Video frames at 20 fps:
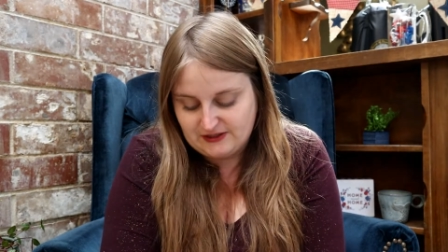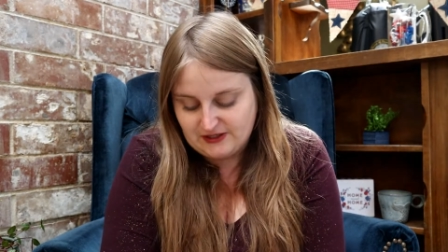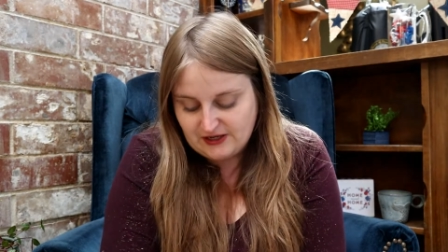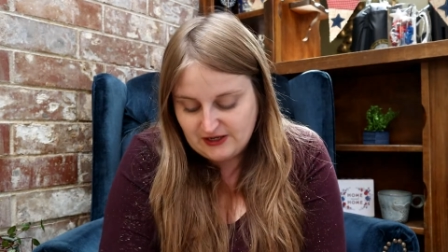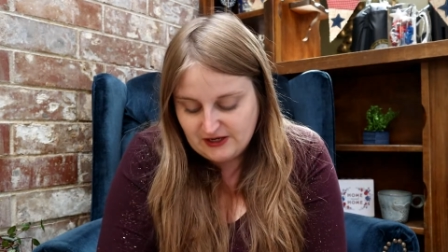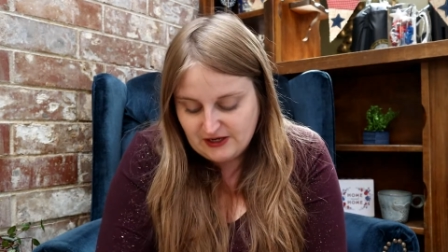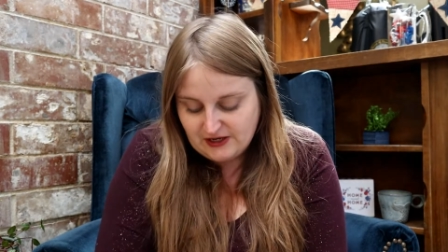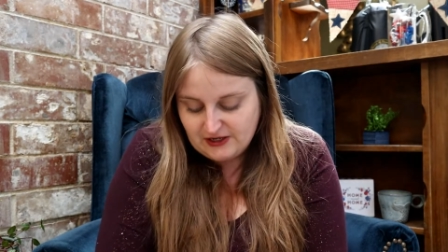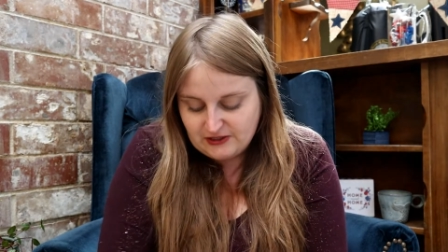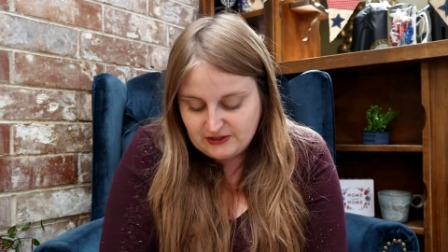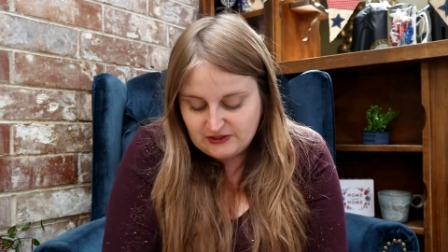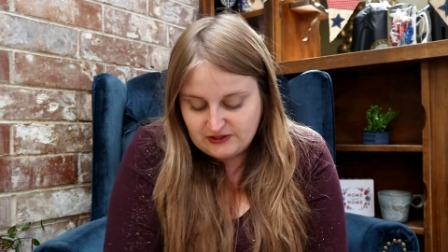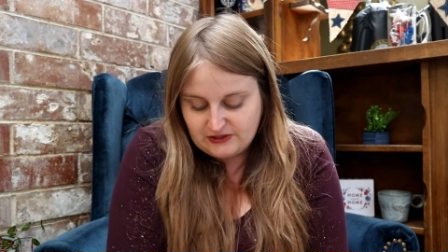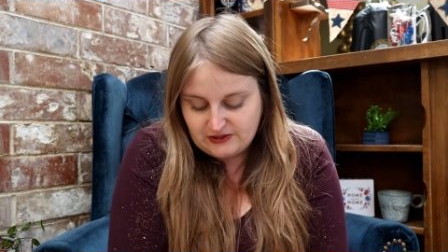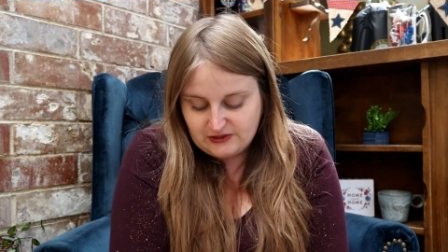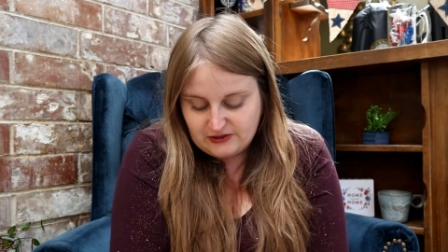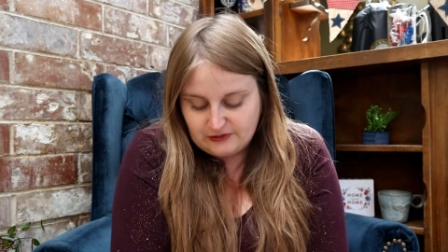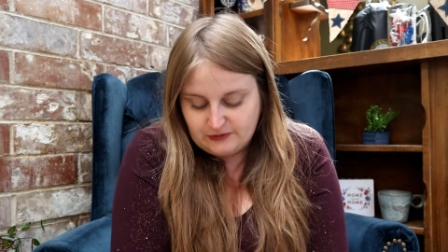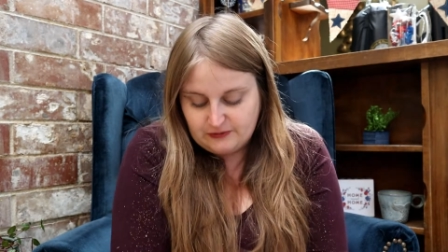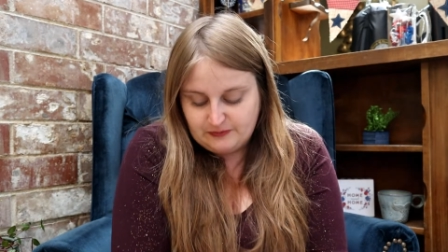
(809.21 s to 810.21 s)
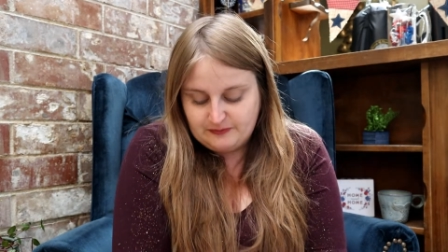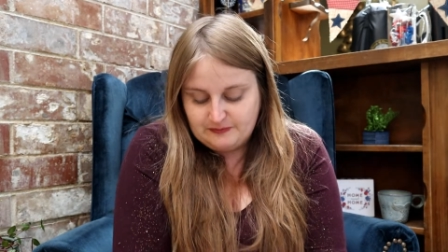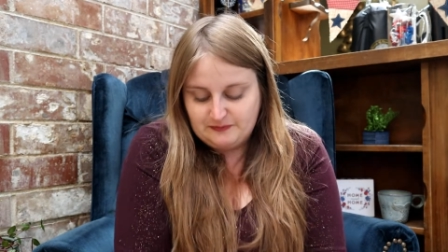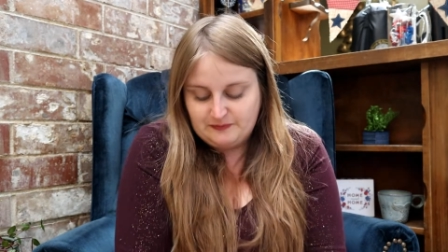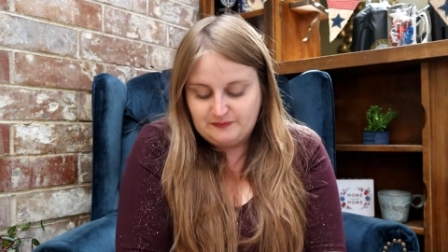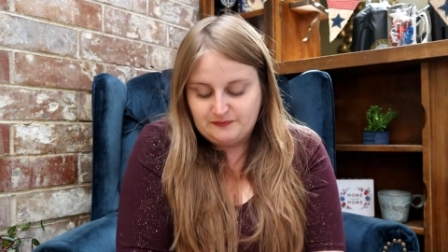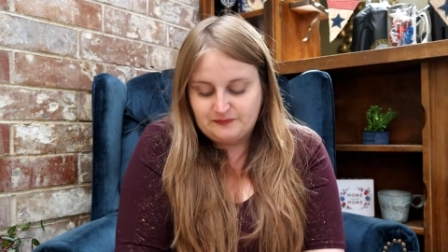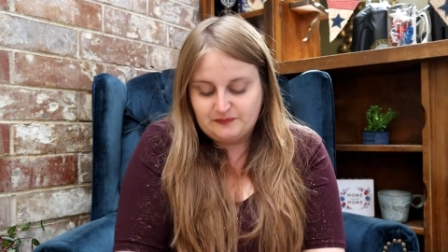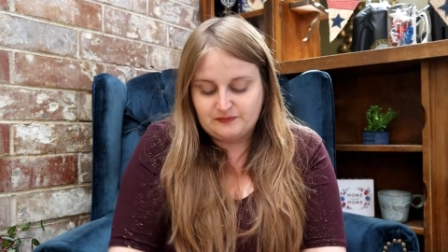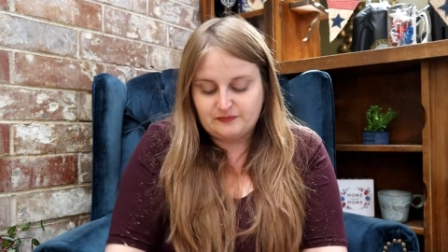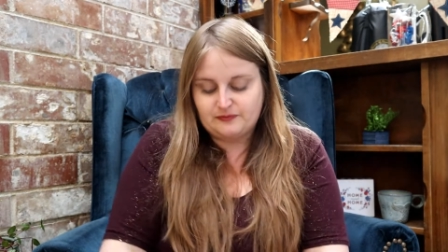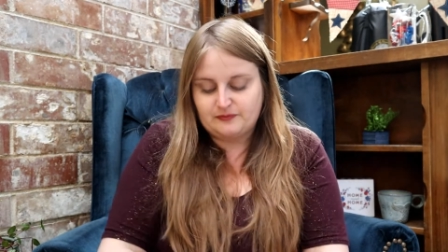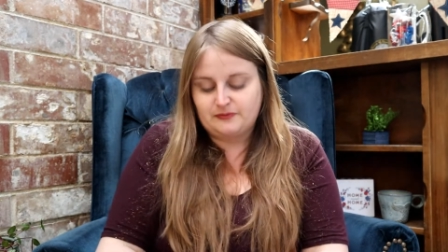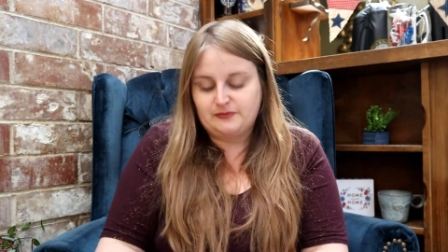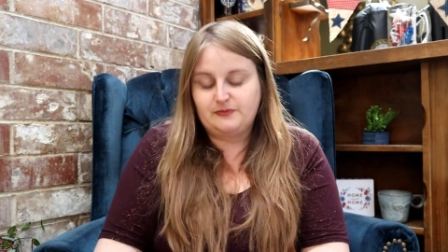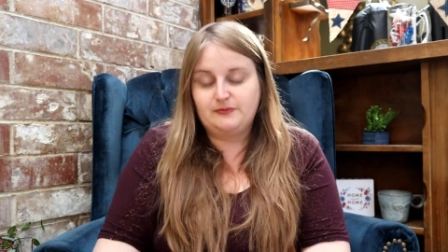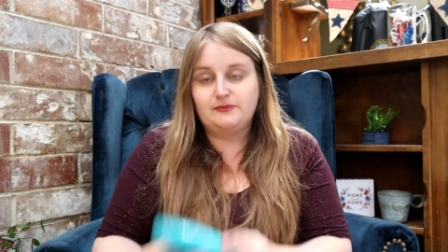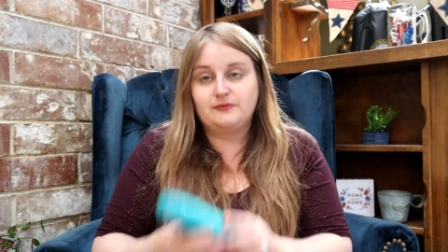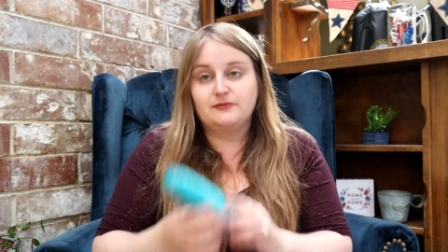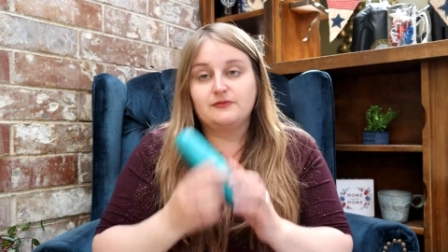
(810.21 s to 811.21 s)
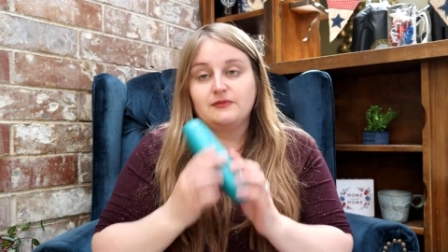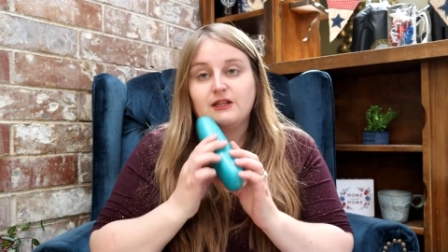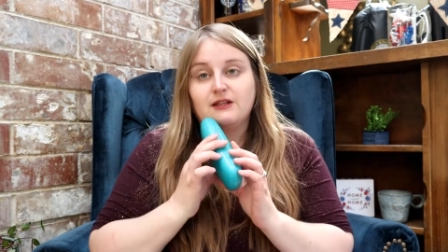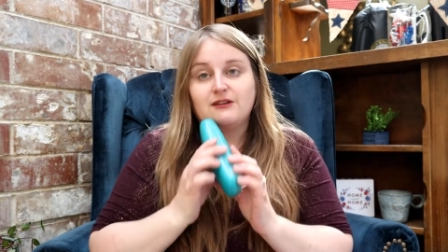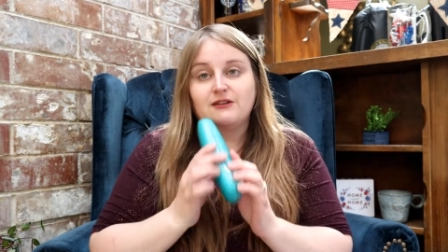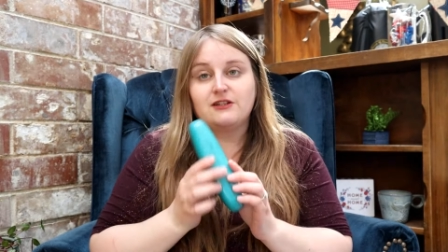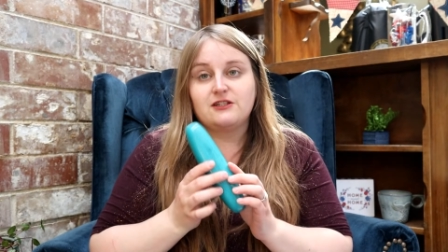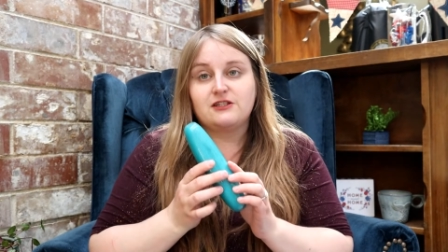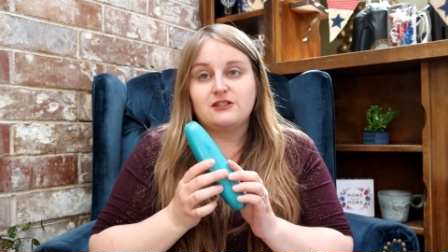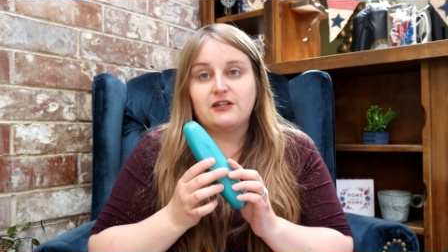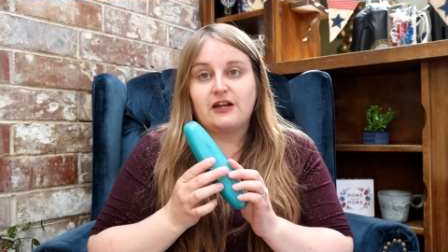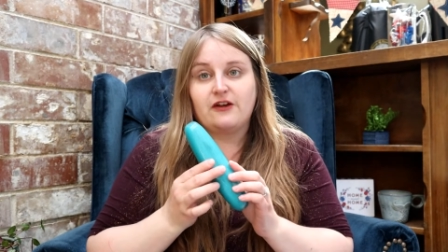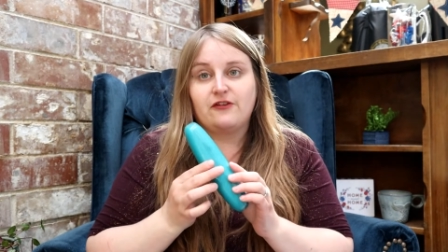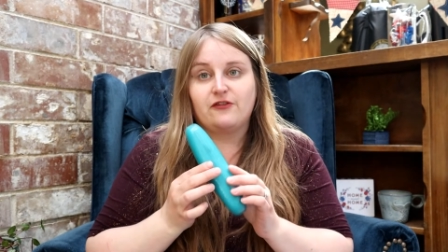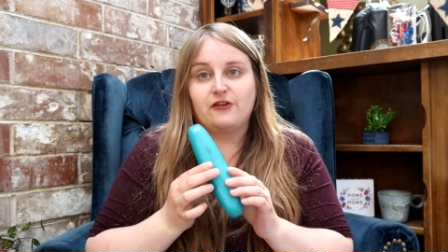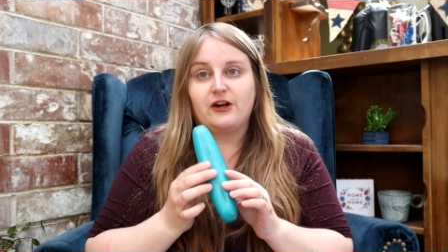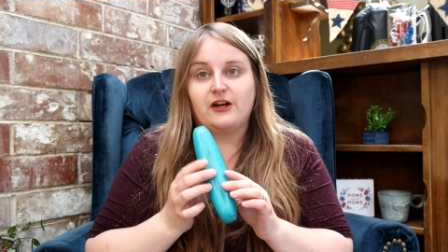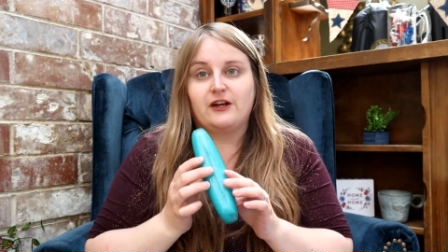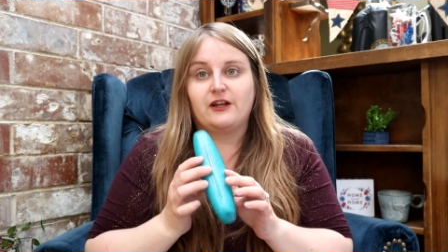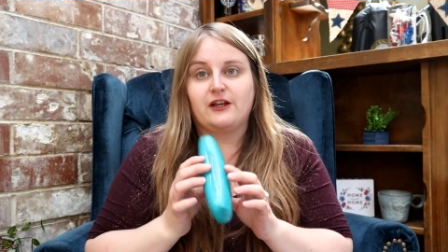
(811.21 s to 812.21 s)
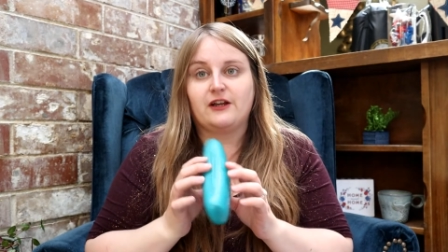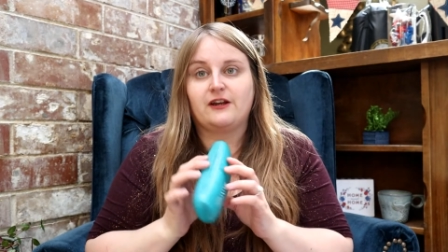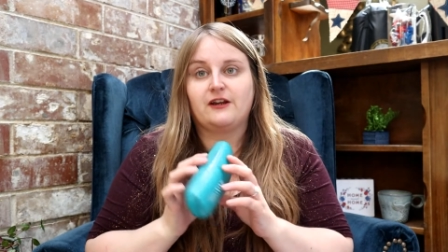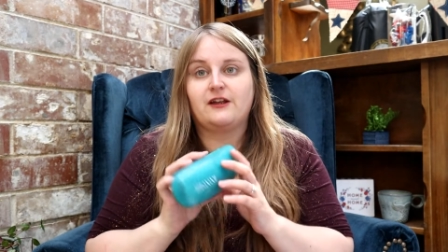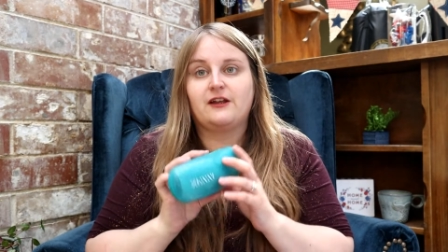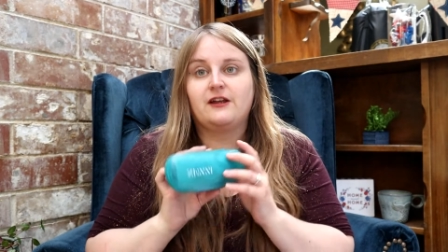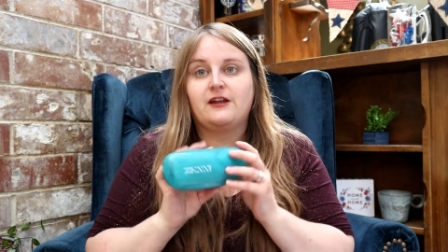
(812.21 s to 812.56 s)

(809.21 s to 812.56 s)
So let's dive right in.